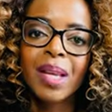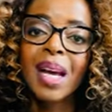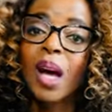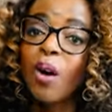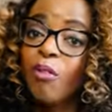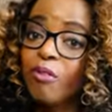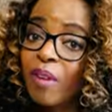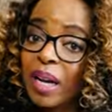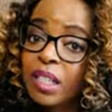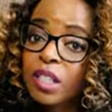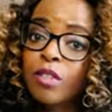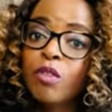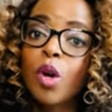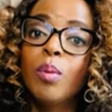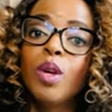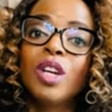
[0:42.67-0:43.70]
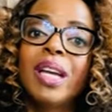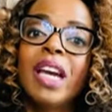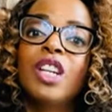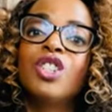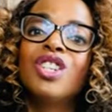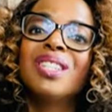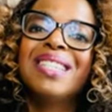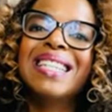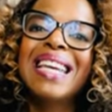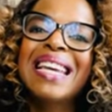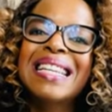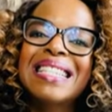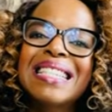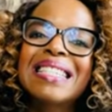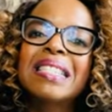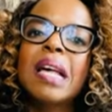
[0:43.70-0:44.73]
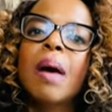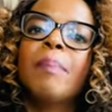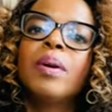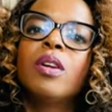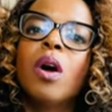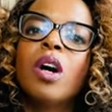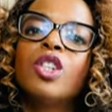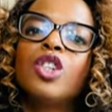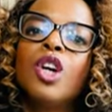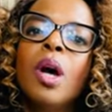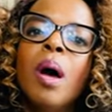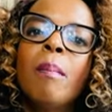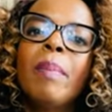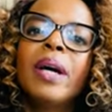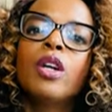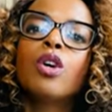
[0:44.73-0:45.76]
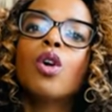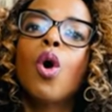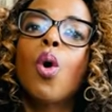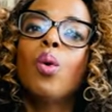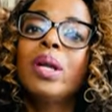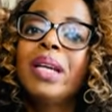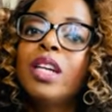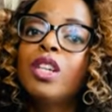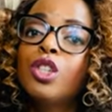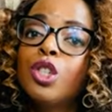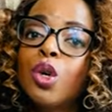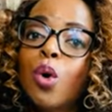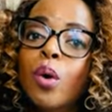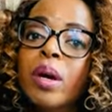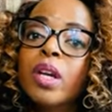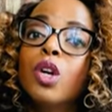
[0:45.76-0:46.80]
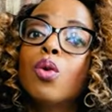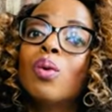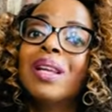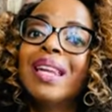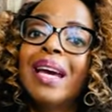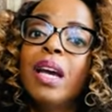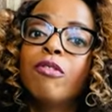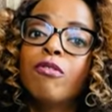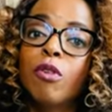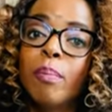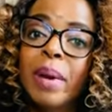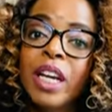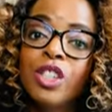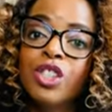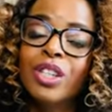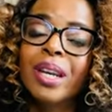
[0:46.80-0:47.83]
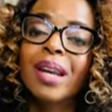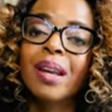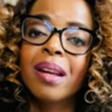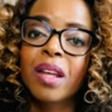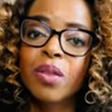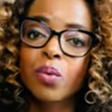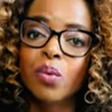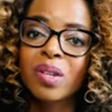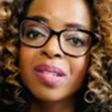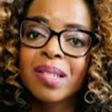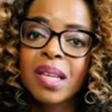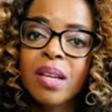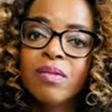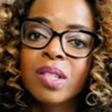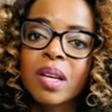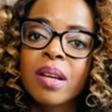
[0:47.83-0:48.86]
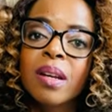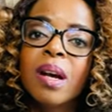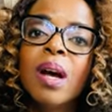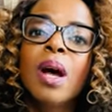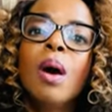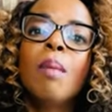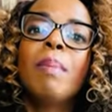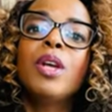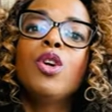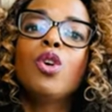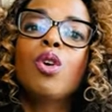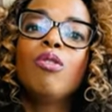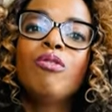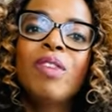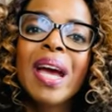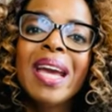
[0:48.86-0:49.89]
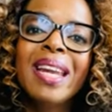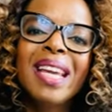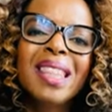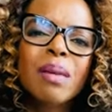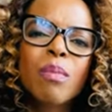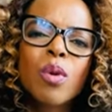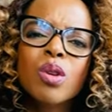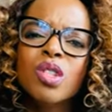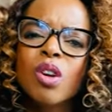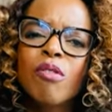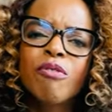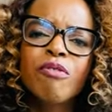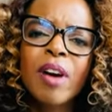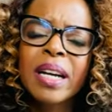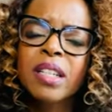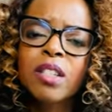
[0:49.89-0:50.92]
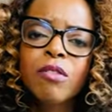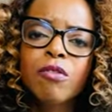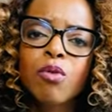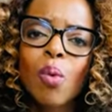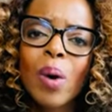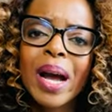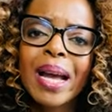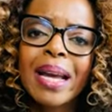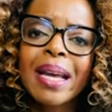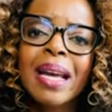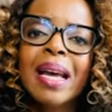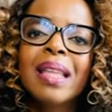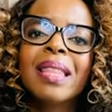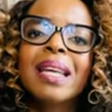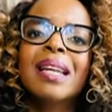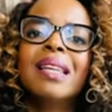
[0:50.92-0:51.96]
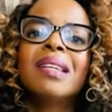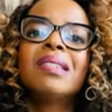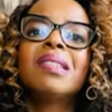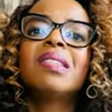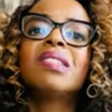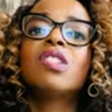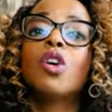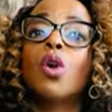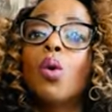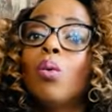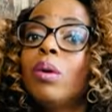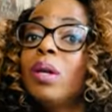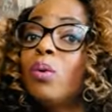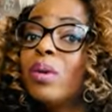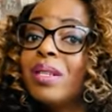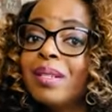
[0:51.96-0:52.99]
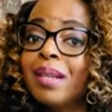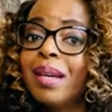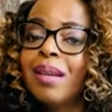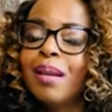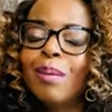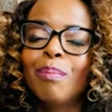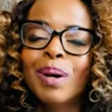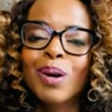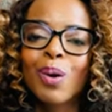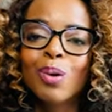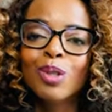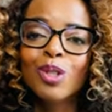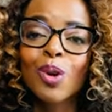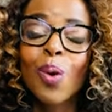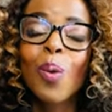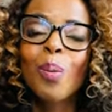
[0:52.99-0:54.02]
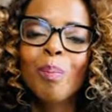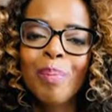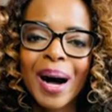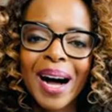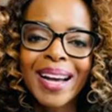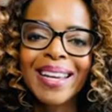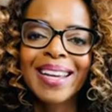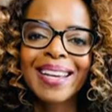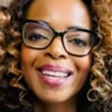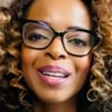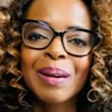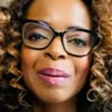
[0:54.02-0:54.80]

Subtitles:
Effective communication takes this up a notch by not only ensuring you relay information and another receives it, but you convey it in the most effective way that elicits not only receipt but also buy-in.